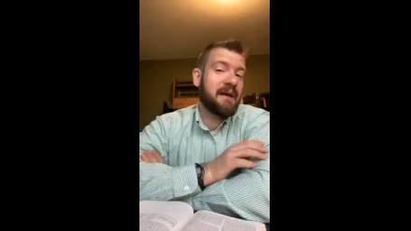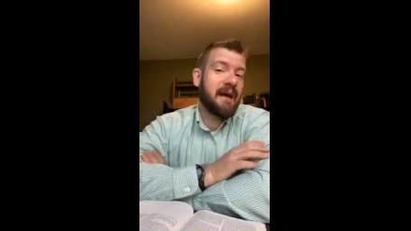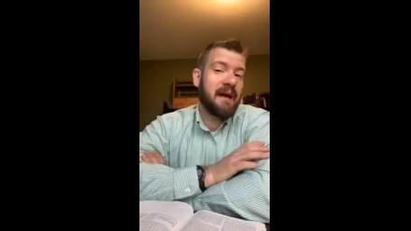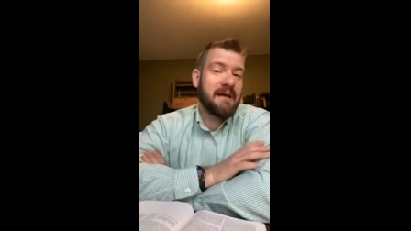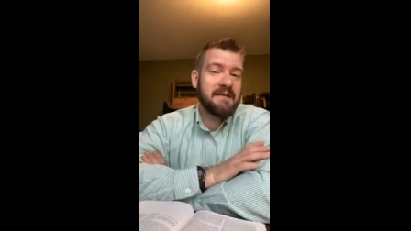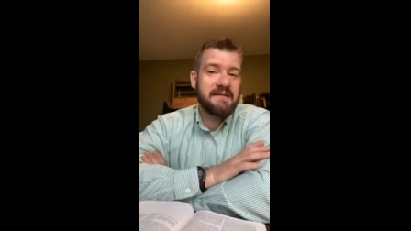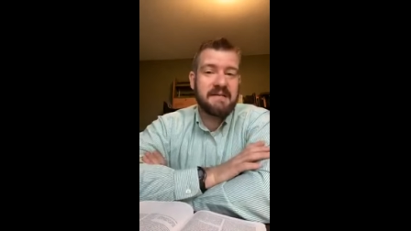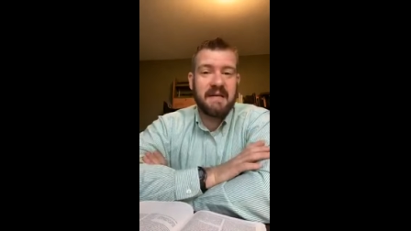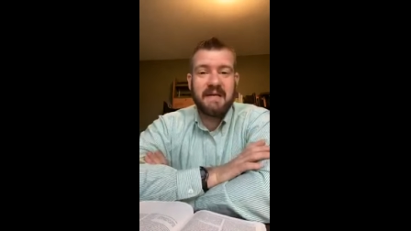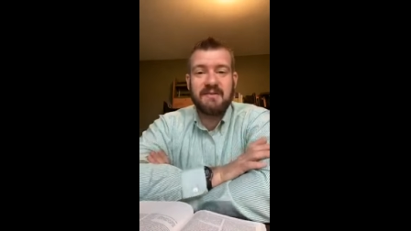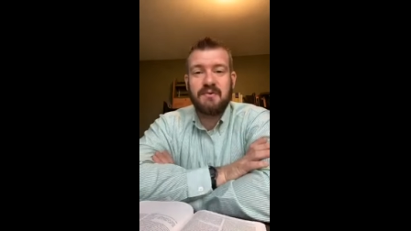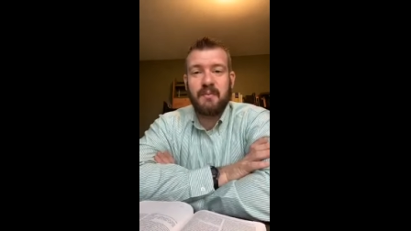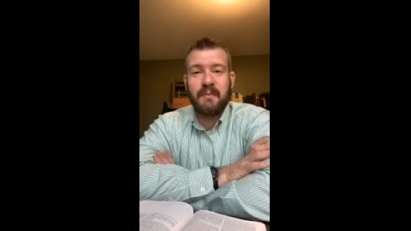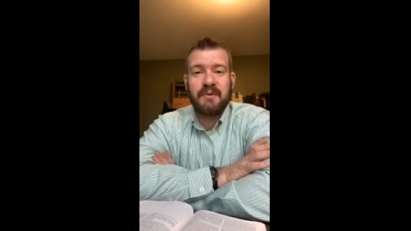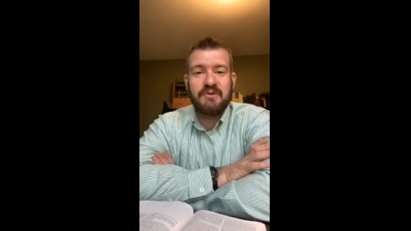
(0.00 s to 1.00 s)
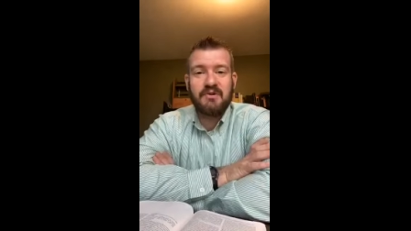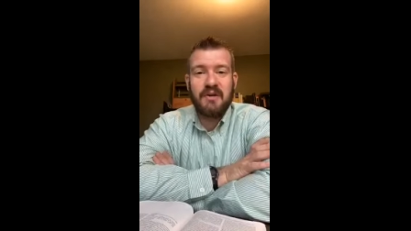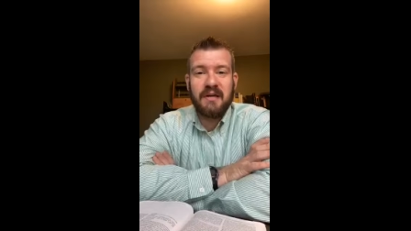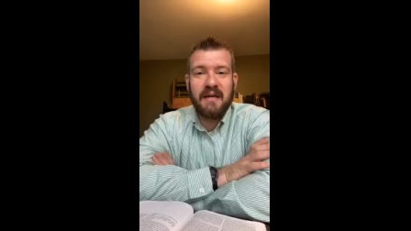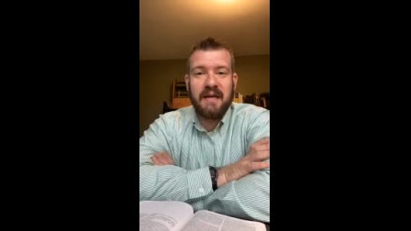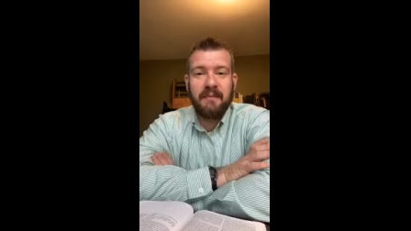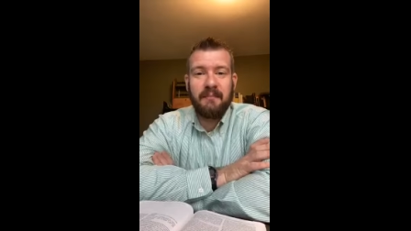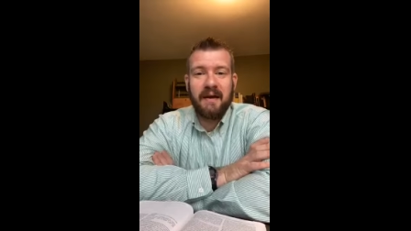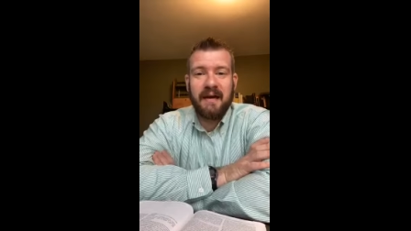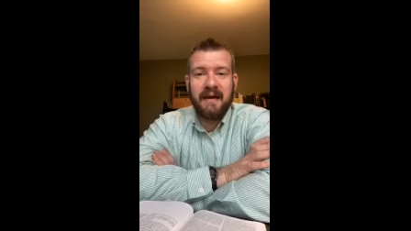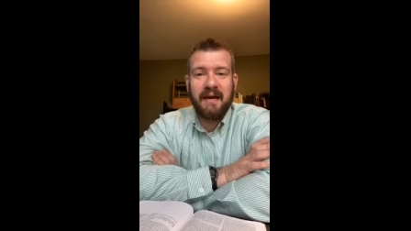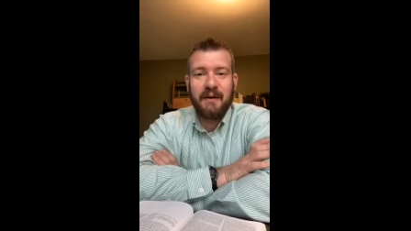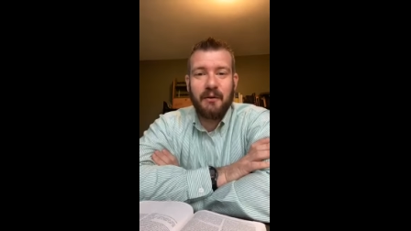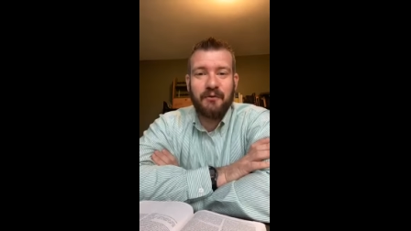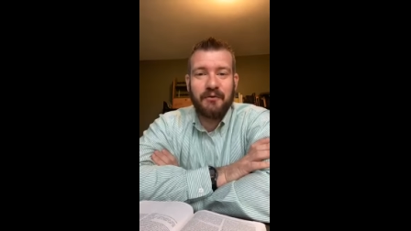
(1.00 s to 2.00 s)
kind of see it, so I've been trying to keep my
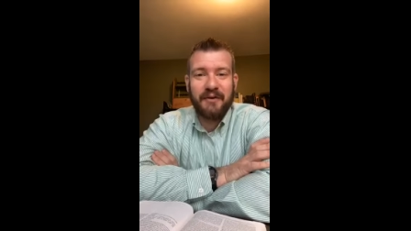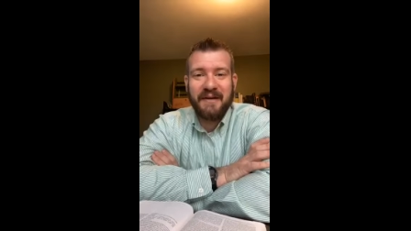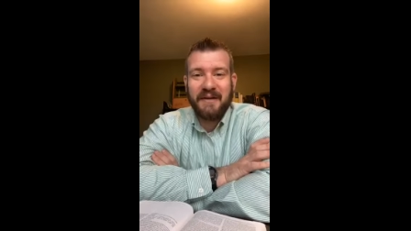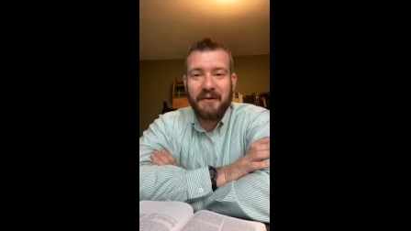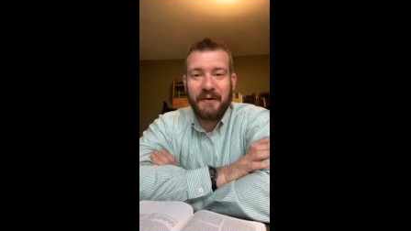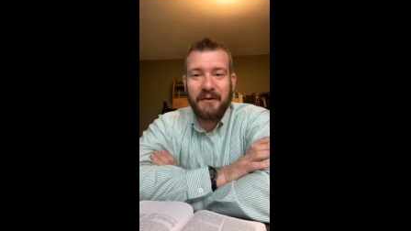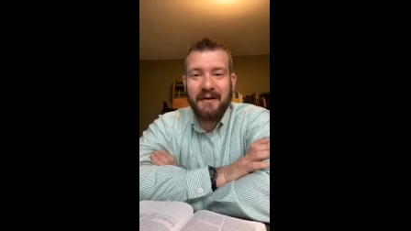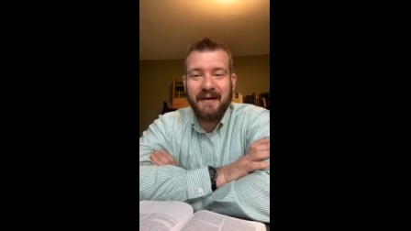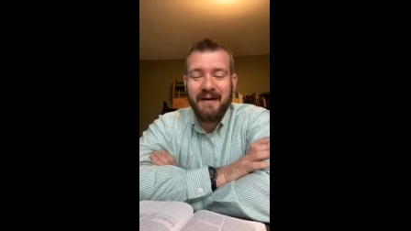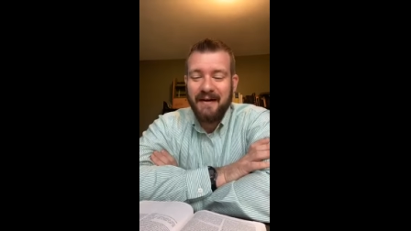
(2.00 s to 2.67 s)
head over here.